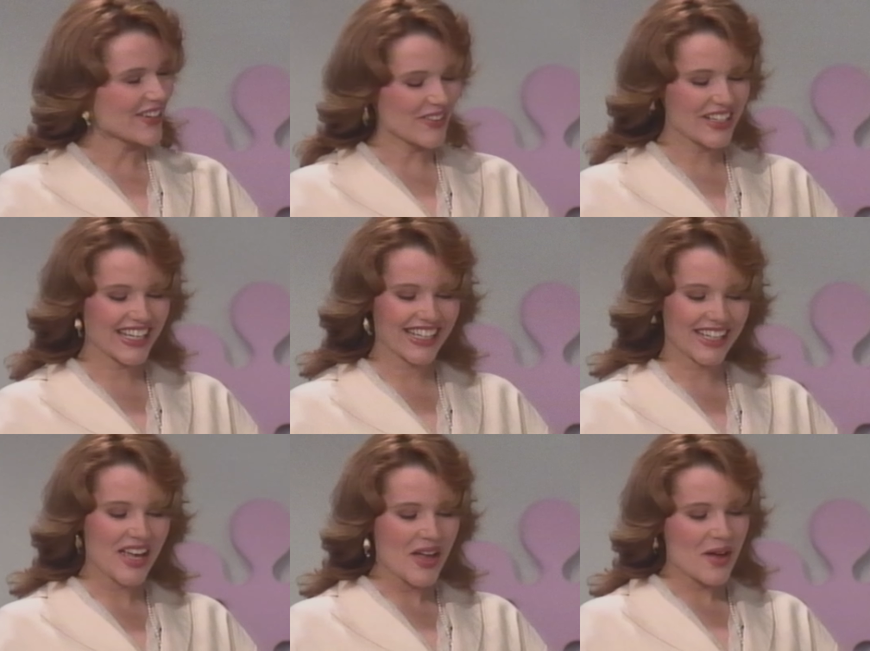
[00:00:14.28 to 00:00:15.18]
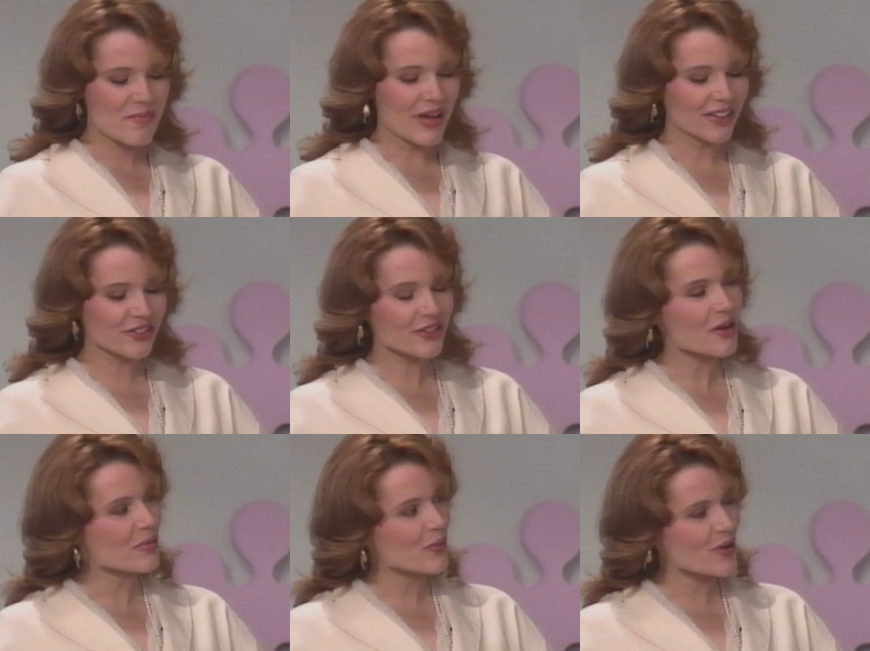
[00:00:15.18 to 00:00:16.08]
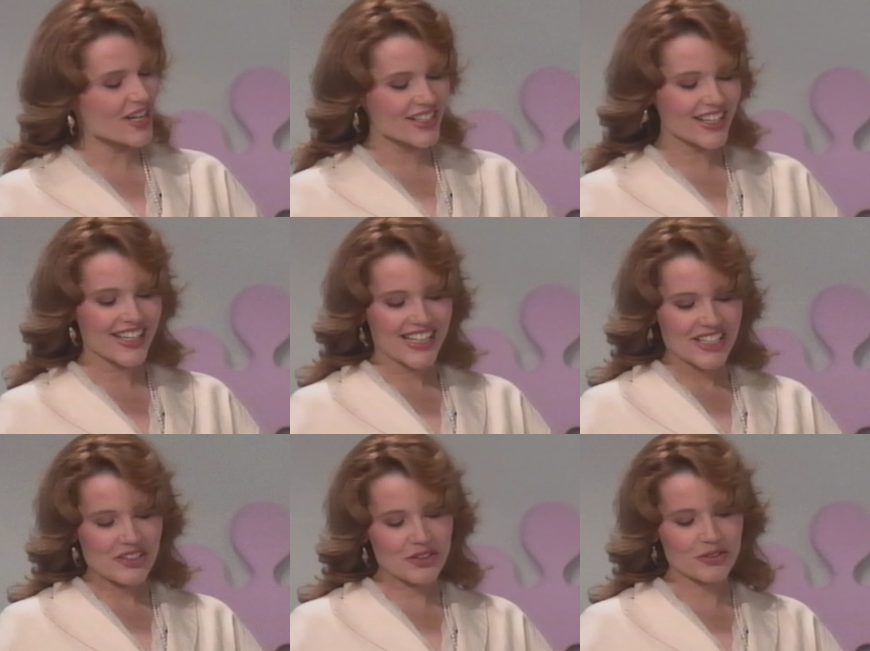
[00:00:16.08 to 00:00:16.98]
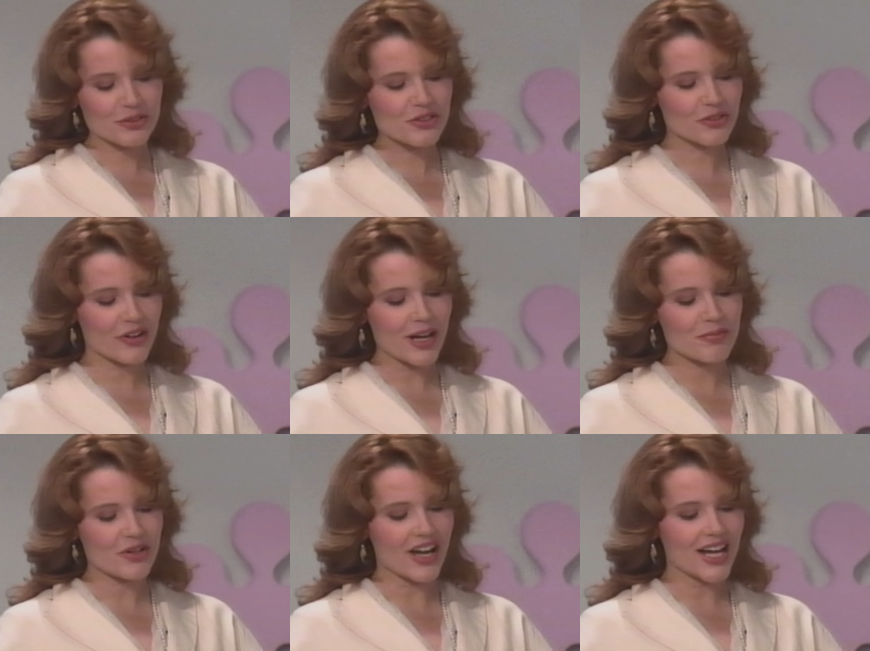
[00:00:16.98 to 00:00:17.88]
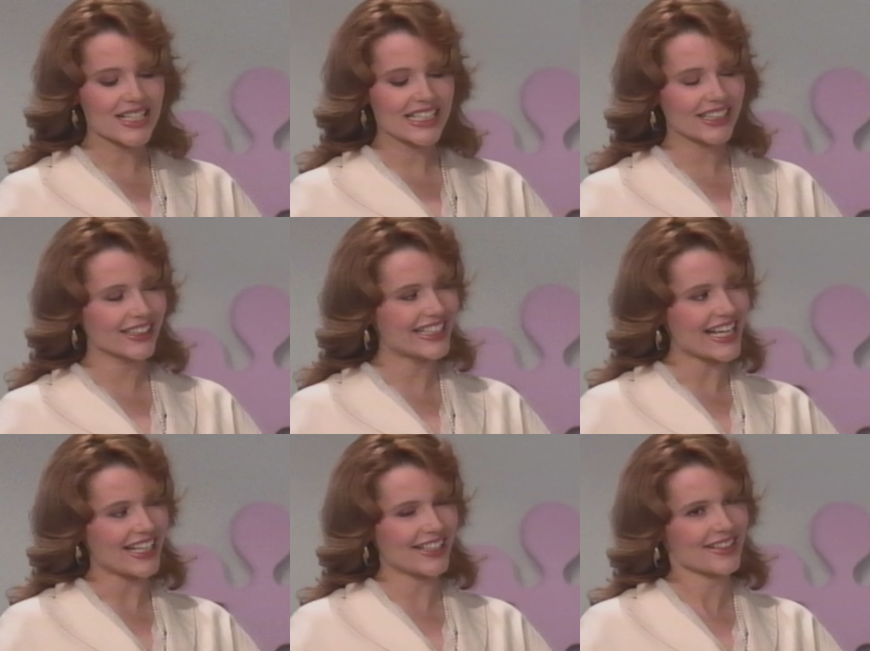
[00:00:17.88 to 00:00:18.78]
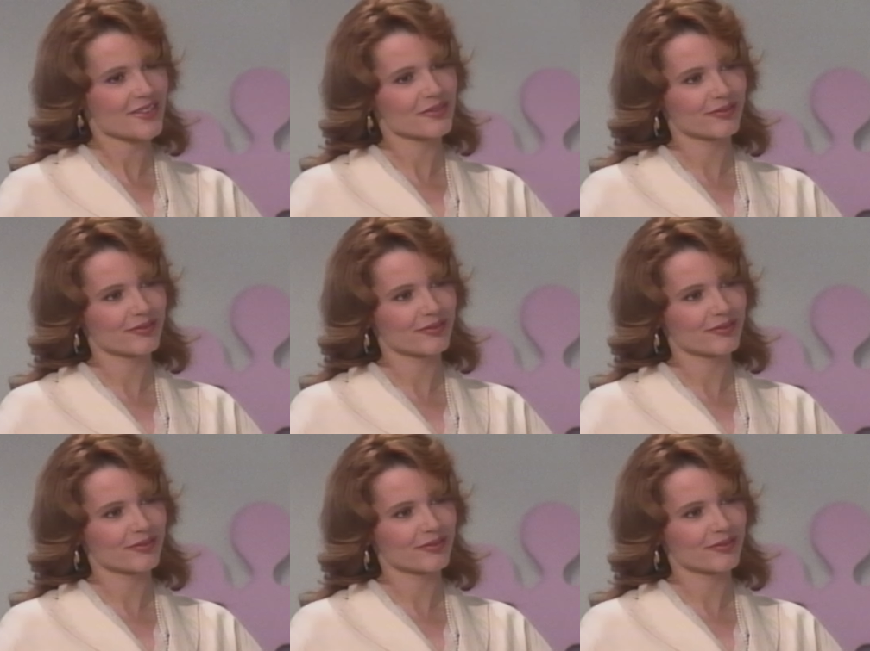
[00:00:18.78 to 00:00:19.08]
Okay. Bachelor number one, could you describe your ideal date?